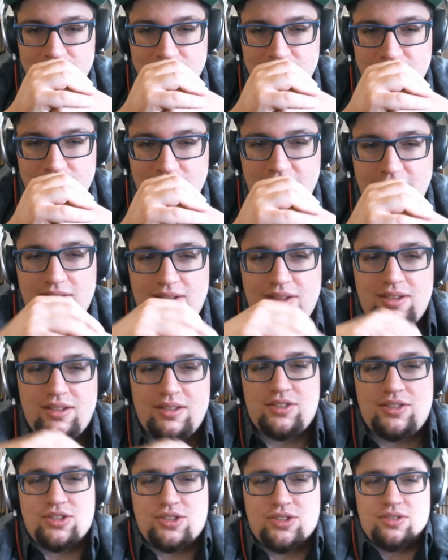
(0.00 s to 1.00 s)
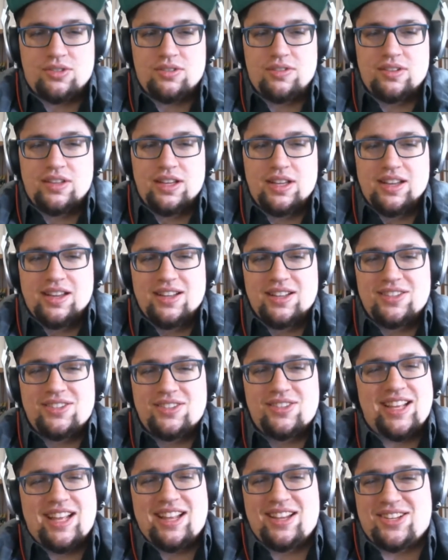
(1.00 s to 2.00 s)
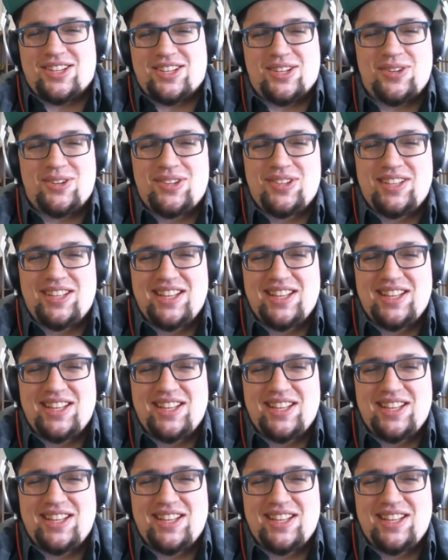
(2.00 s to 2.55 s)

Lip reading: Not long, just sort of. Dude, that looks cool.